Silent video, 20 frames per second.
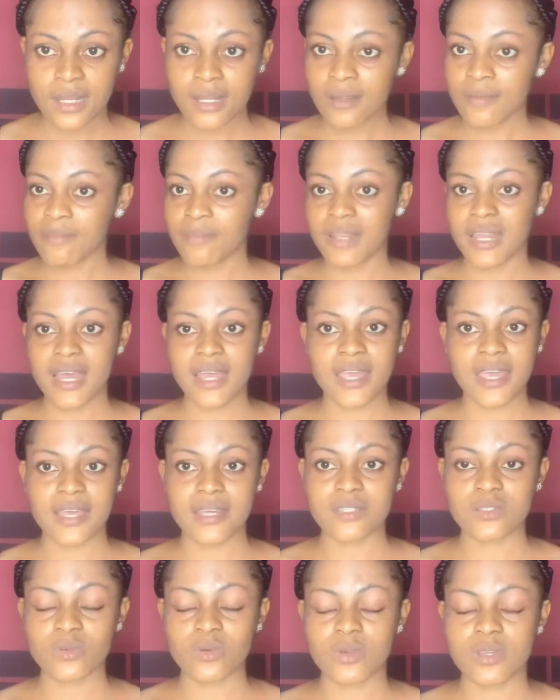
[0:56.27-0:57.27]
blackheads
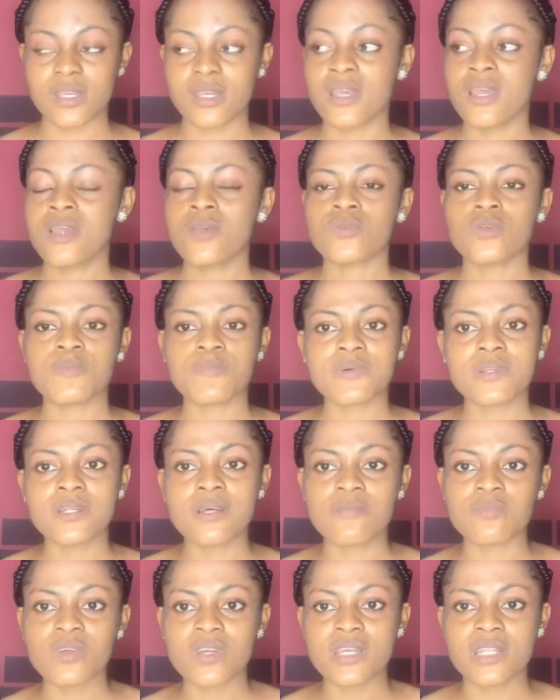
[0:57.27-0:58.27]
okay so the product i'm
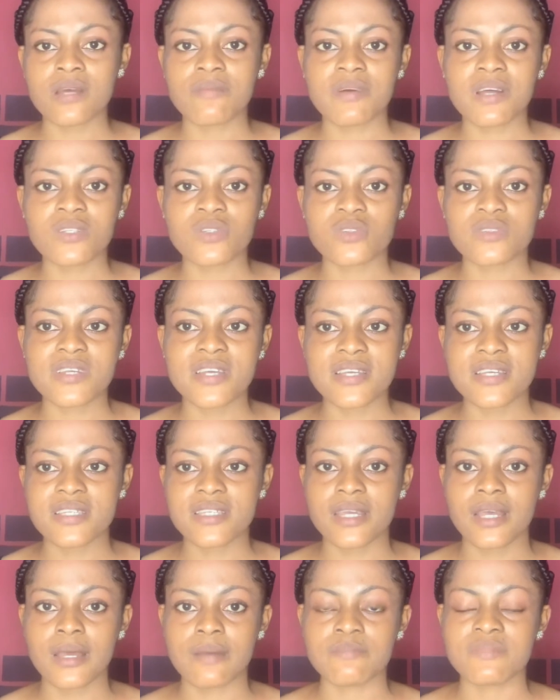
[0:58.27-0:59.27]
talking about today is
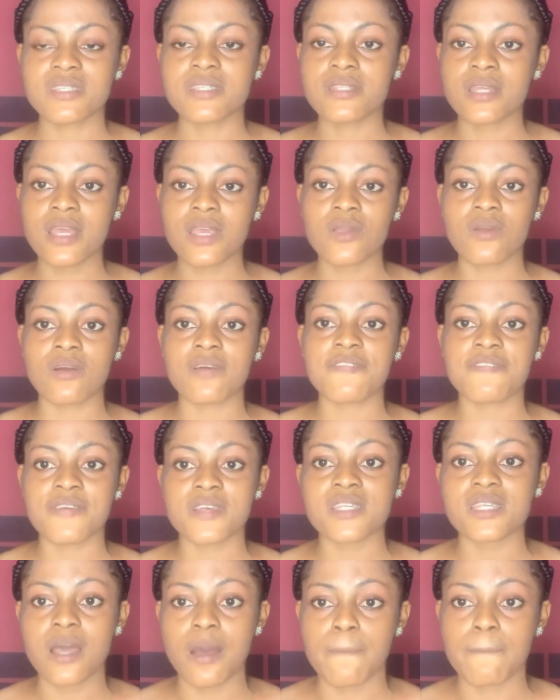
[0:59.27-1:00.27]
um stay young face
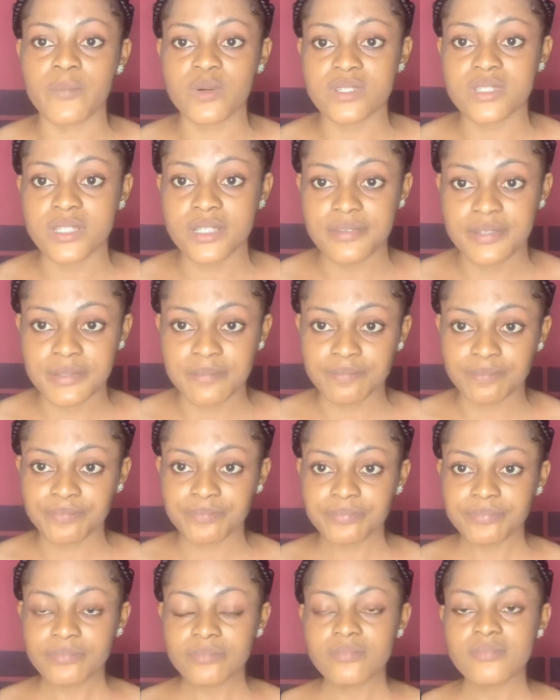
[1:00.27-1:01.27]
and body cream
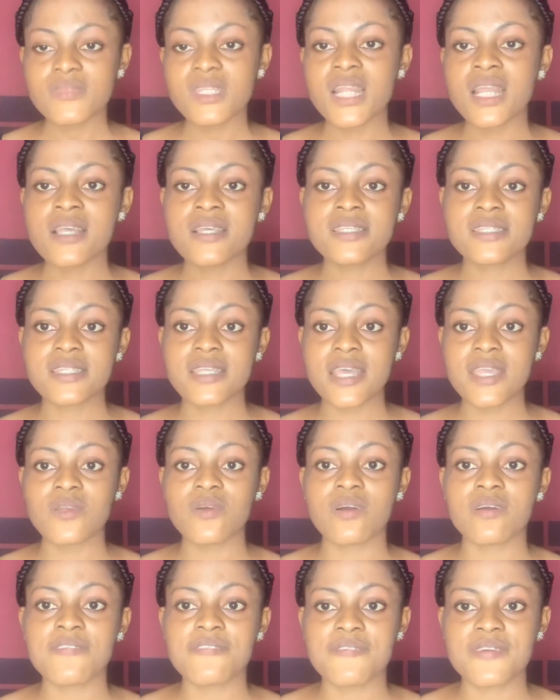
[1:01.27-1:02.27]
stay young
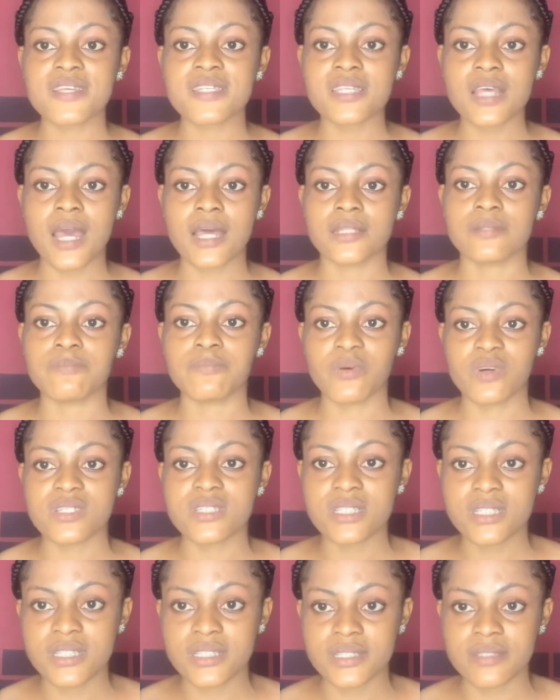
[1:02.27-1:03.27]
face and body
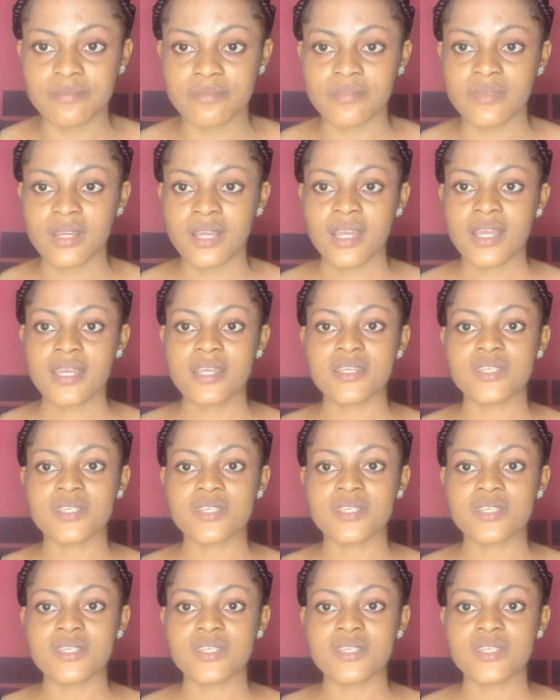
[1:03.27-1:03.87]
cream is